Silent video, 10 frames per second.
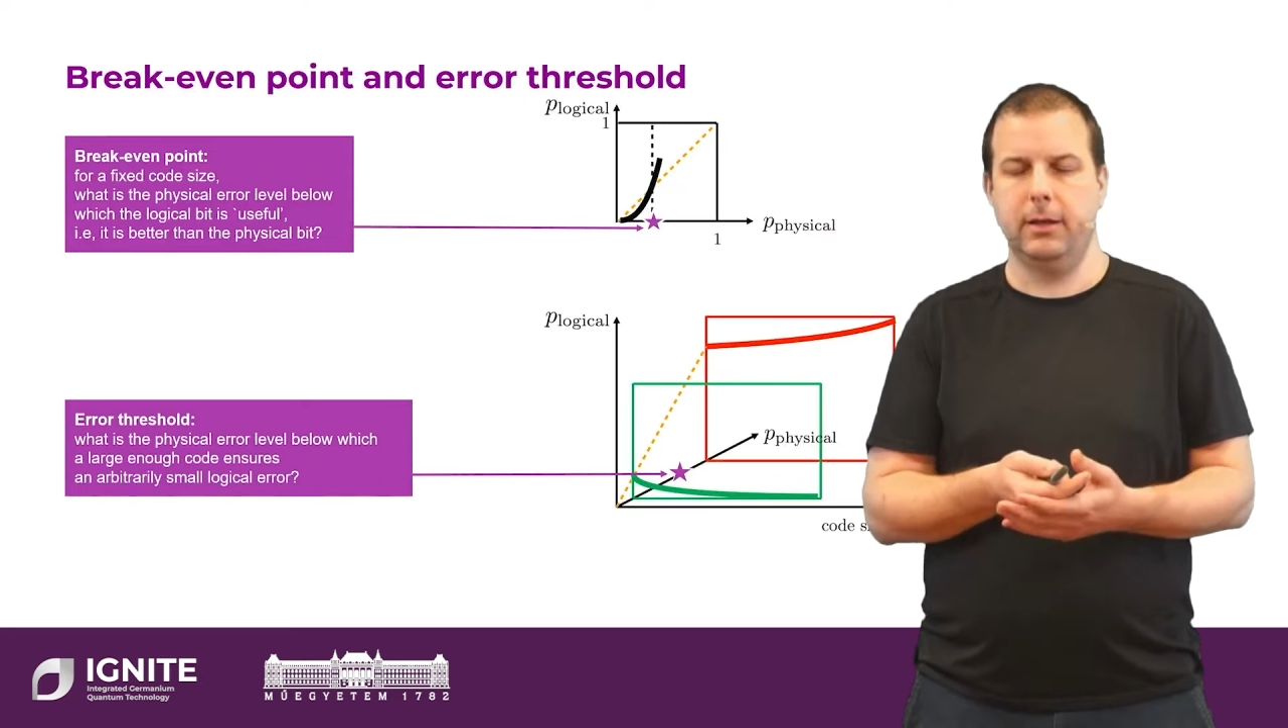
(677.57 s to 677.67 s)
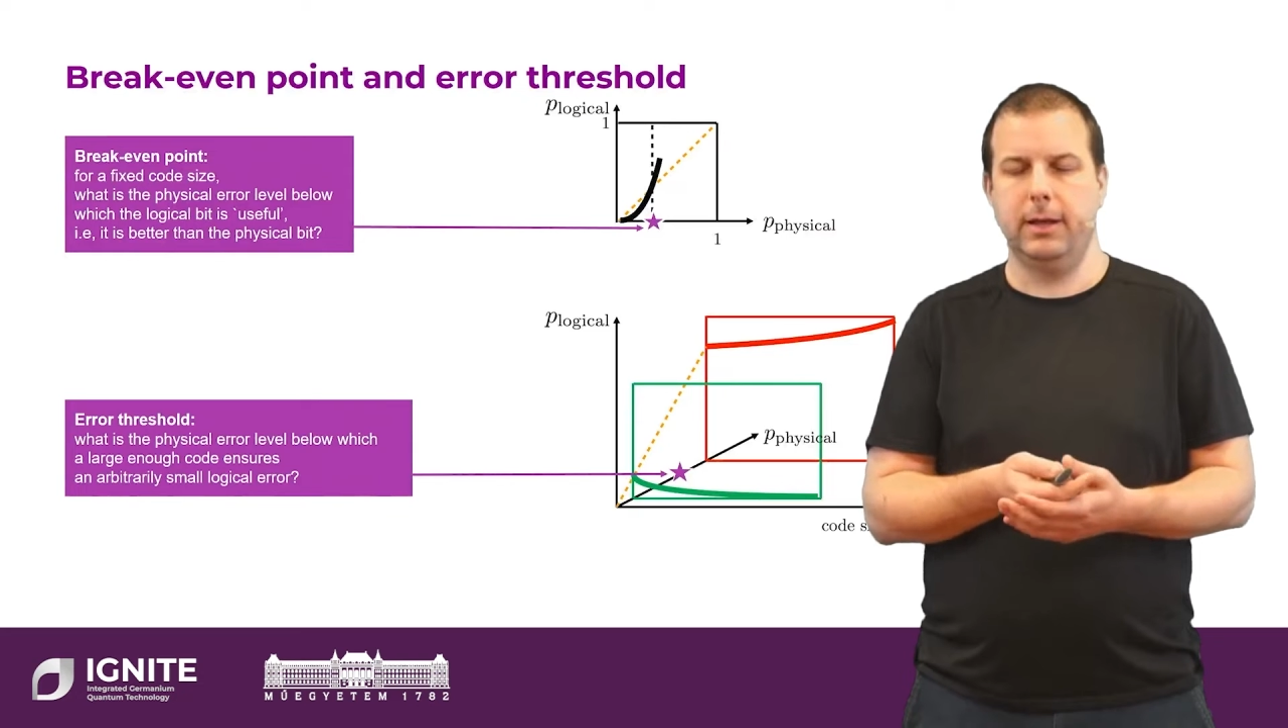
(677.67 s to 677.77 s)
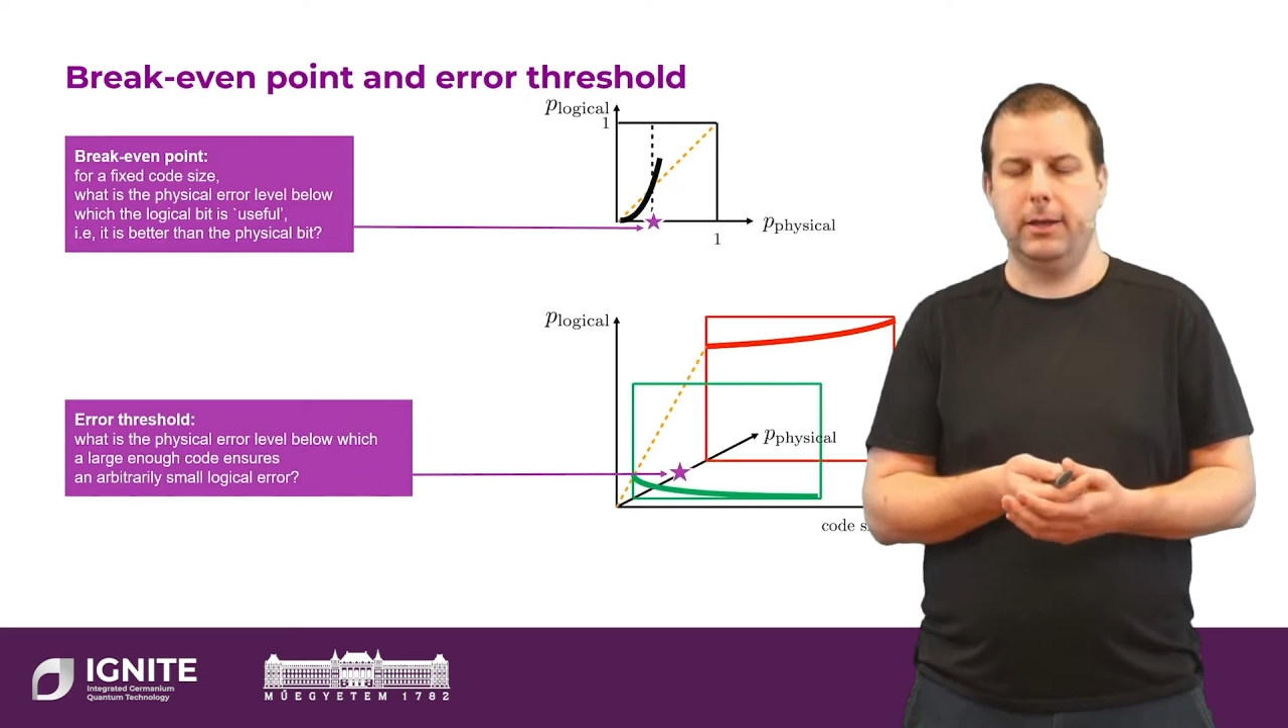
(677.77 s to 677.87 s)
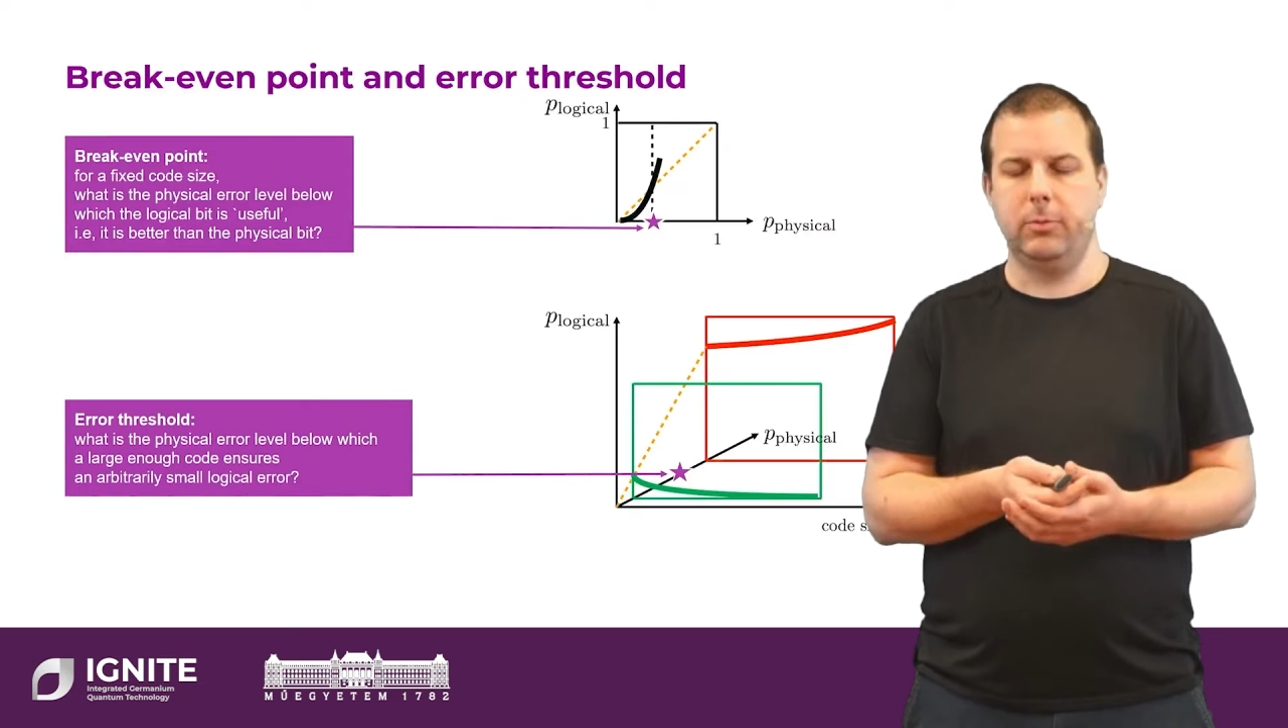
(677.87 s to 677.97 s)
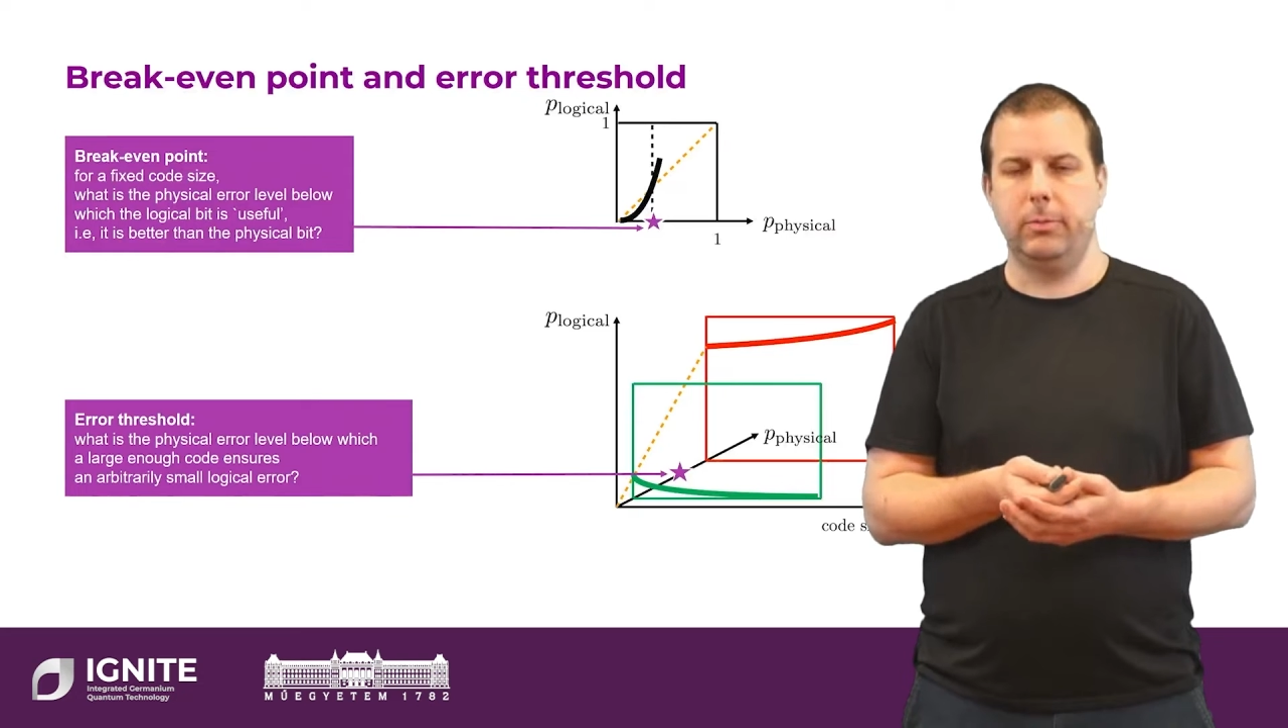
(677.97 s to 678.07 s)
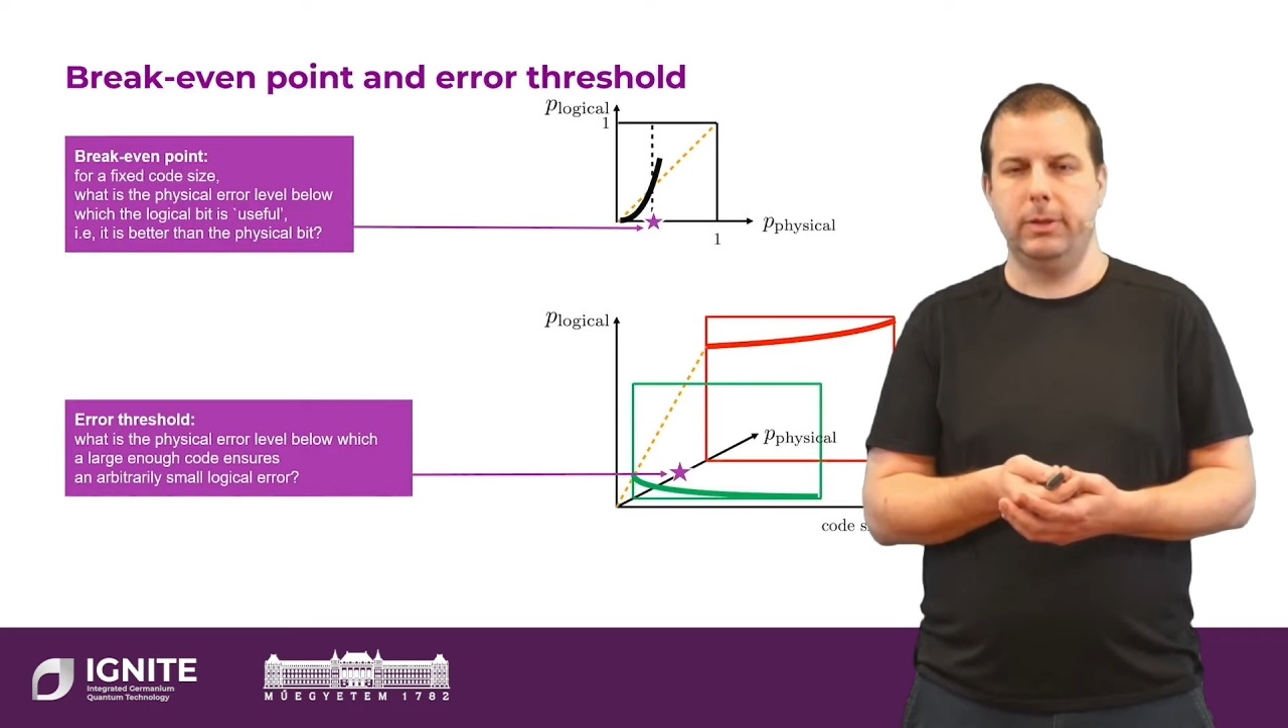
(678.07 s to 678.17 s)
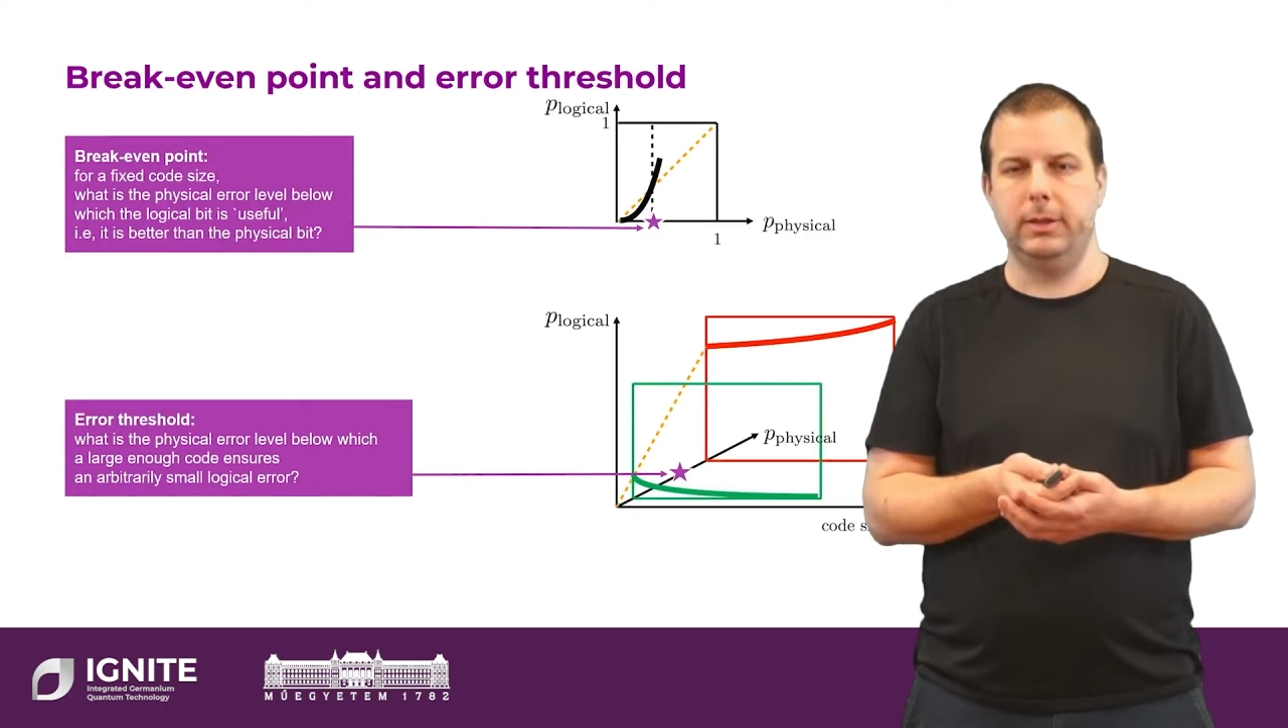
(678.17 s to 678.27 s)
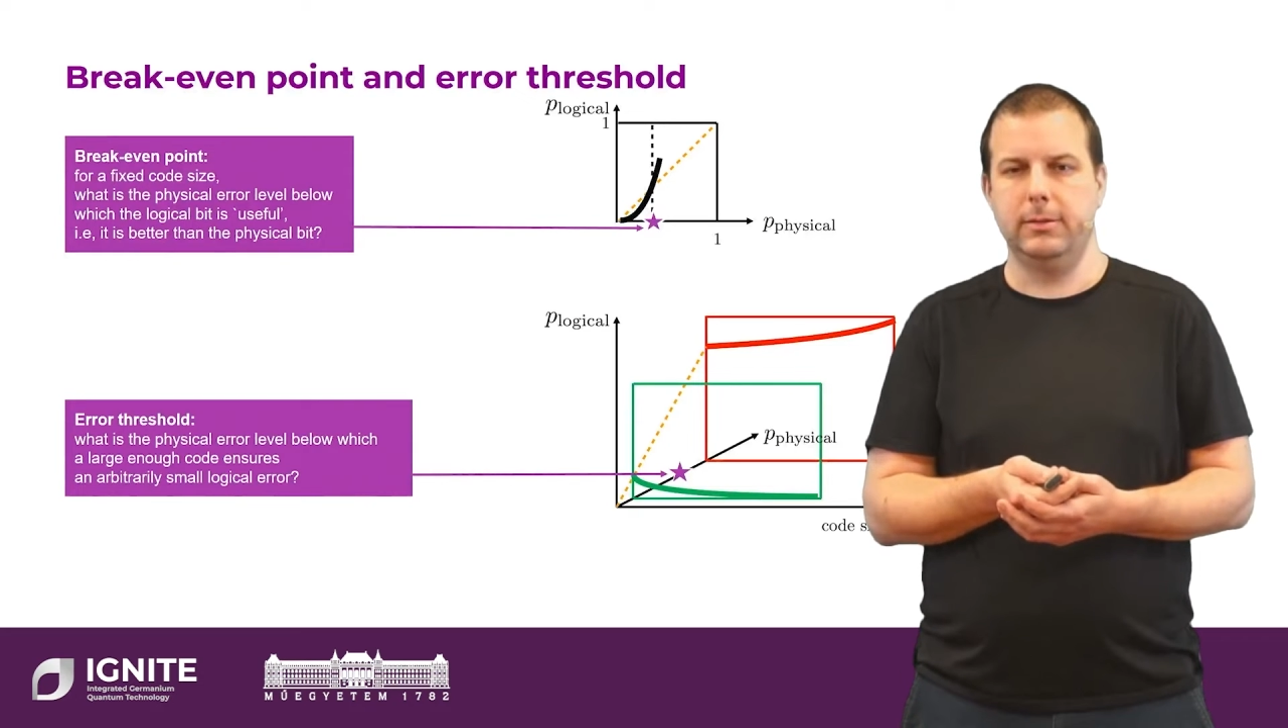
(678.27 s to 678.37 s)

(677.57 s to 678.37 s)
error probability